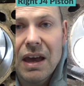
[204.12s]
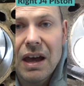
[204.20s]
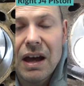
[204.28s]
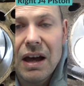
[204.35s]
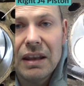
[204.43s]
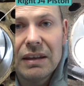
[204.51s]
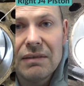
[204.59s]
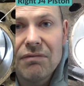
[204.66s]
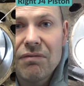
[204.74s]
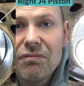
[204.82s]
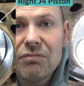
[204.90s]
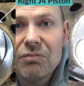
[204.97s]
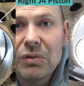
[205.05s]
I
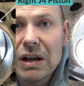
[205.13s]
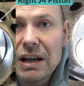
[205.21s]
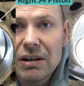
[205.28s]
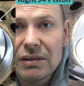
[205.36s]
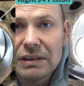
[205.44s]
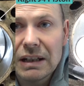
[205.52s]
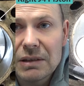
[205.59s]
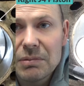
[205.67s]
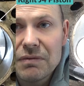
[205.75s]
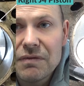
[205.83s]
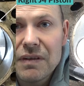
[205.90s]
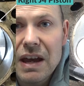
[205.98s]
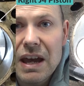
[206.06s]
didn't realise that, to be
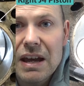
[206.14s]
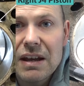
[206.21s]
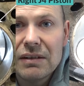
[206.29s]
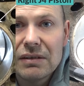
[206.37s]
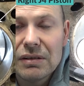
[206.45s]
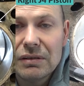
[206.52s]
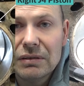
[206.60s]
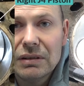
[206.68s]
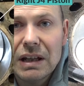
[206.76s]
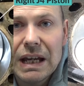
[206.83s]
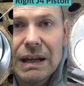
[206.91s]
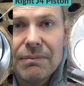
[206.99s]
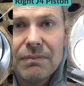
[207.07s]
fair, until
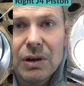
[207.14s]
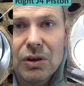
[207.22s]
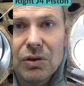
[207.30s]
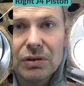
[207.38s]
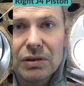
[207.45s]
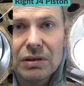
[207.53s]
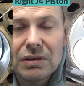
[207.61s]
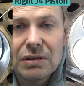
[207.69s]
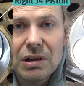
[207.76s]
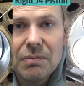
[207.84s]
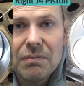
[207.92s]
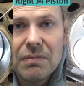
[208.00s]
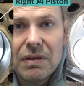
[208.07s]
I ordered
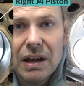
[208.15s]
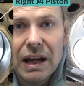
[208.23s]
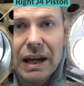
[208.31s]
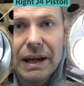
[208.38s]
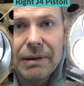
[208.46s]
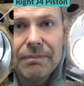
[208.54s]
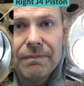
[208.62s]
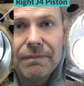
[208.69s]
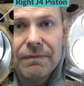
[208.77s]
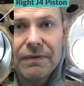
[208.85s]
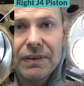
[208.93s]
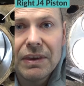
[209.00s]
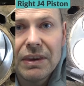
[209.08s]
some
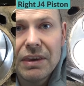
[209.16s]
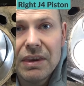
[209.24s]
and